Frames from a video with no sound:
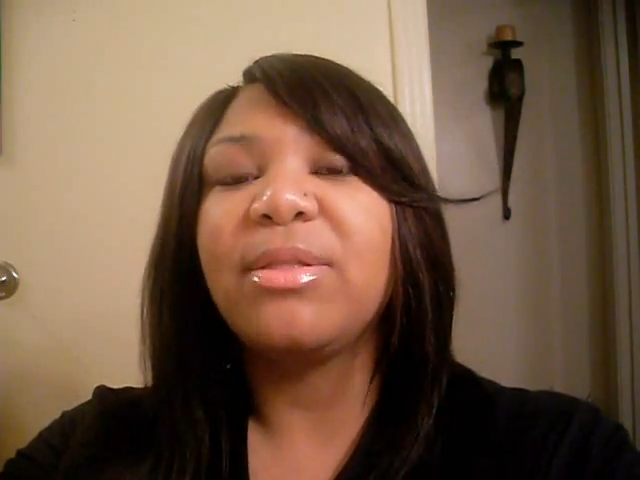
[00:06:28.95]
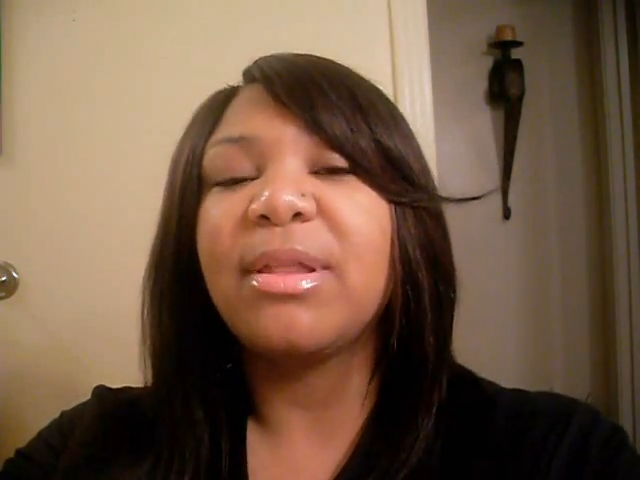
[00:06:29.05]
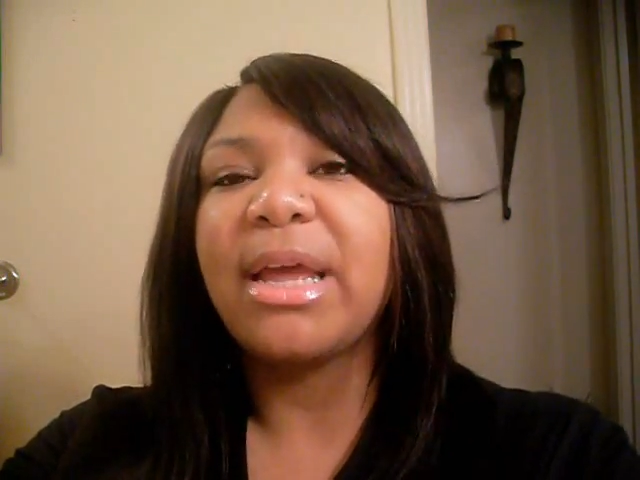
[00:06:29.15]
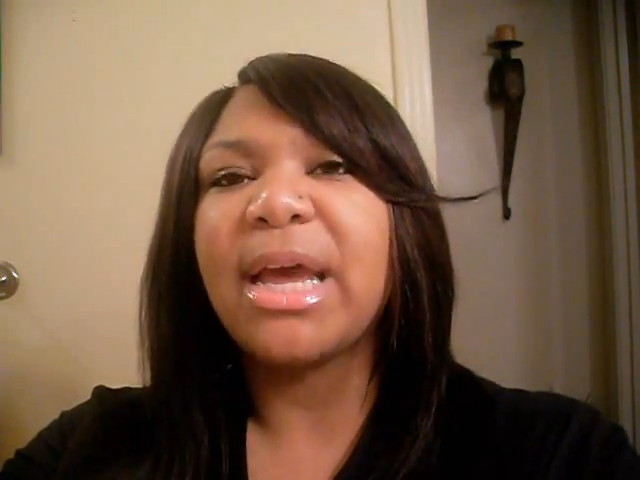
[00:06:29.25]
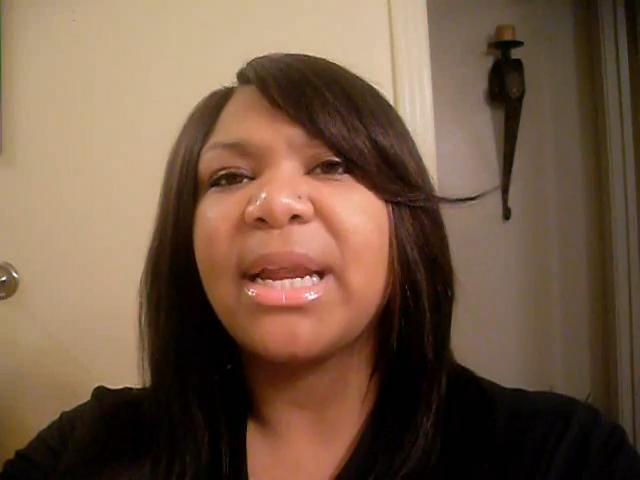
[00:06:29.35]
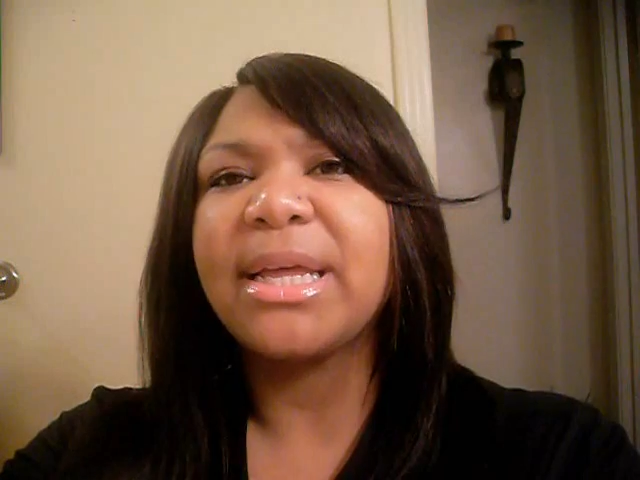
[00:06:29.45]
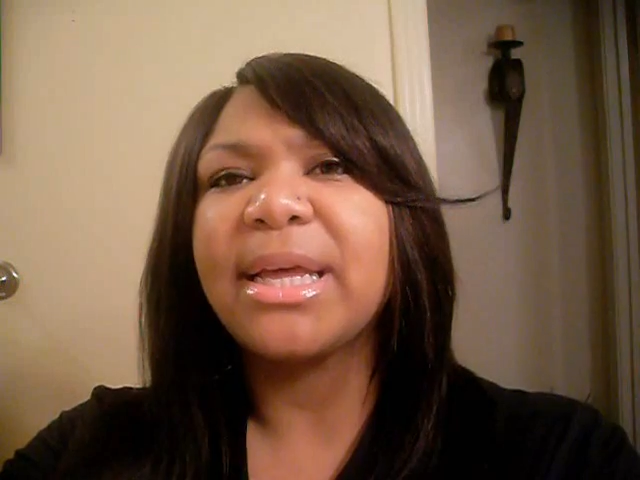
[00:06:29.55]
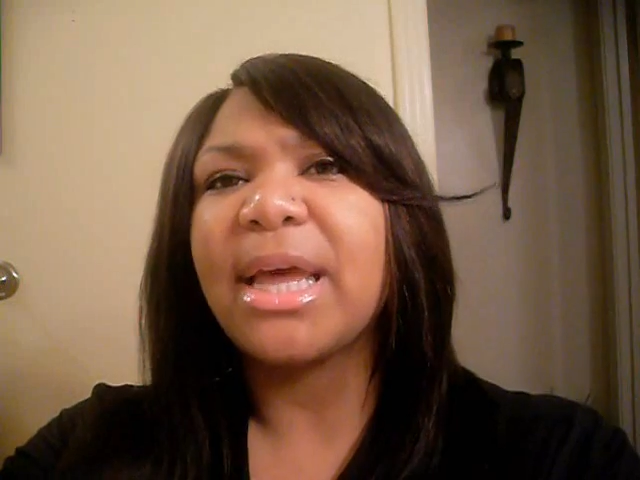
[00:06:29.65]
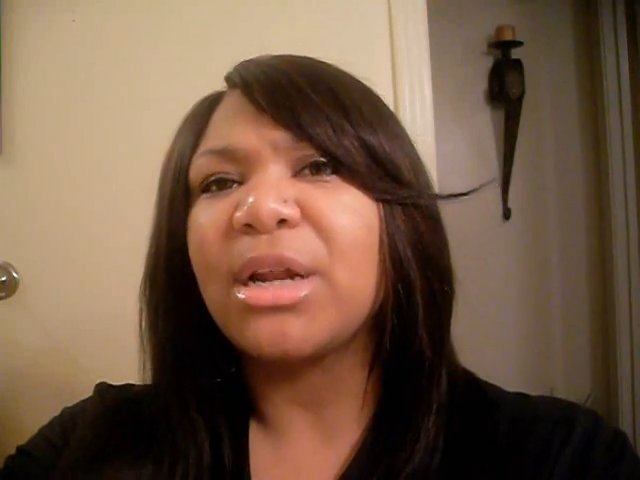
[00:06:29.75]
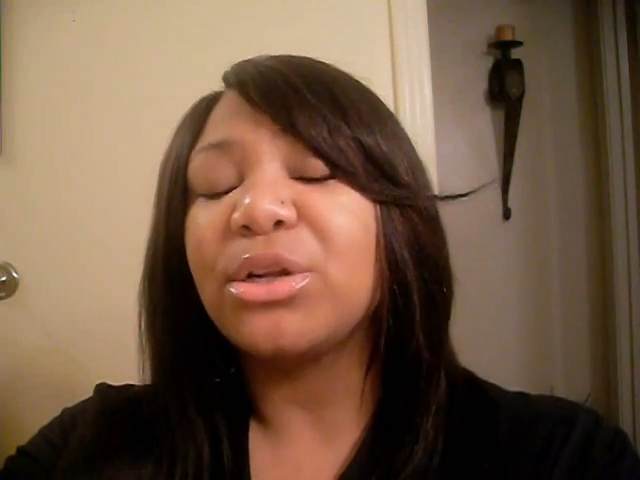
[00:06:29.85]
and then they kind of
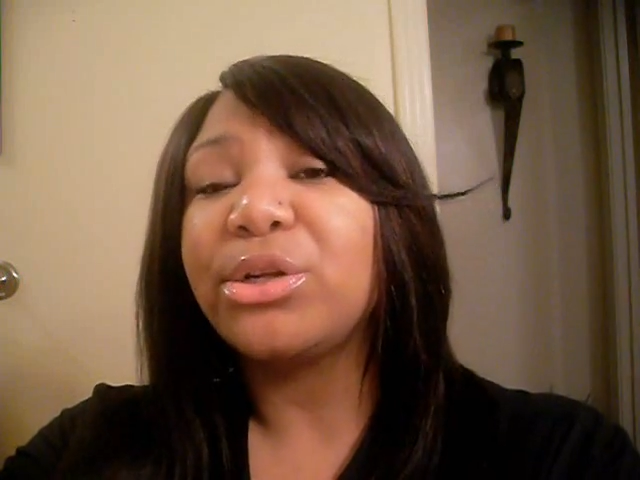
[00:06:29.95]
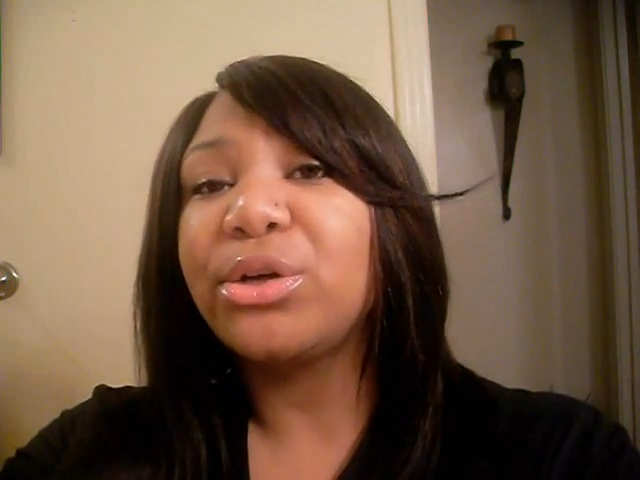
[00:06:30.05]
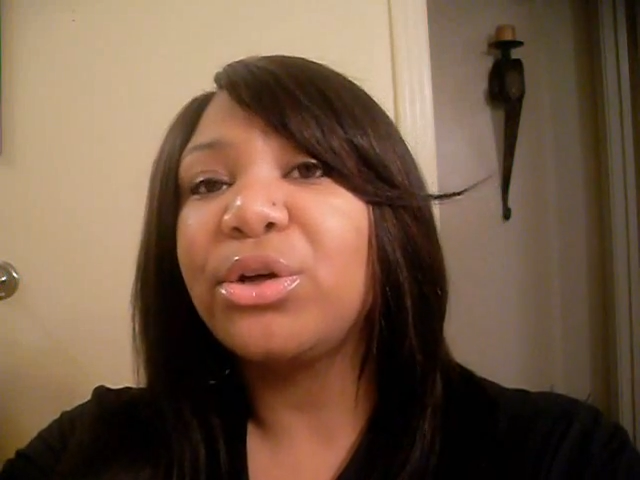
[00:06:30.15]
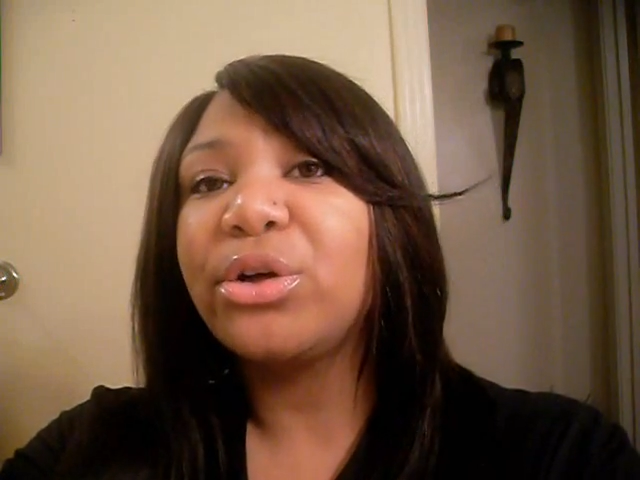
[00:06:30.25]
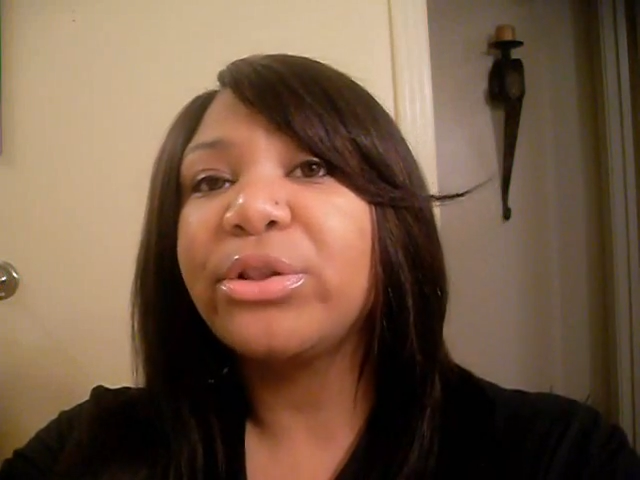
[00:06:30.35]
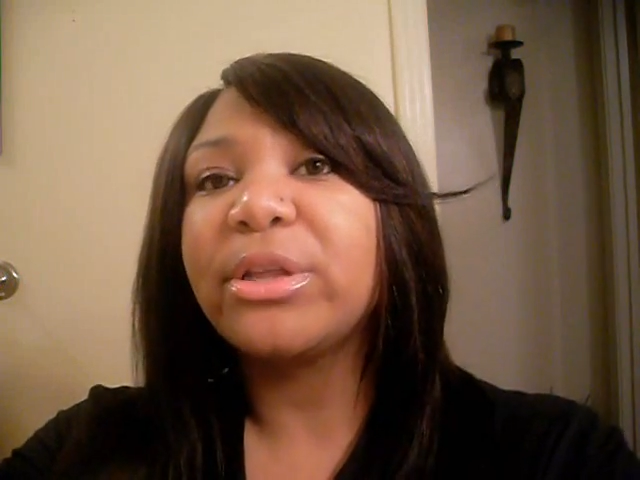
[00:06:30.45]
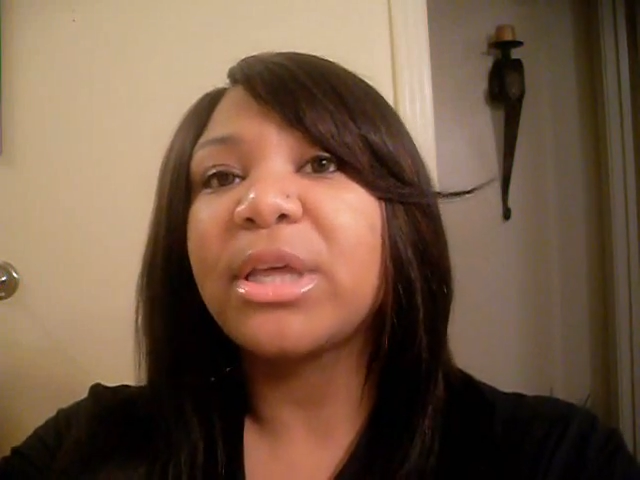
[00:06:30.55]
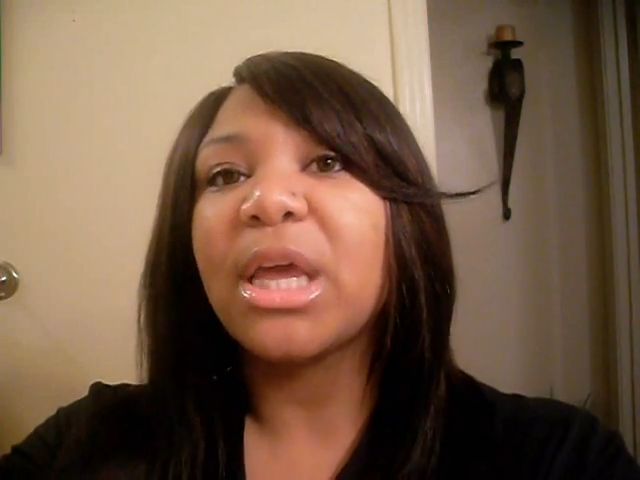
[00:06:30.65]
get kind of dull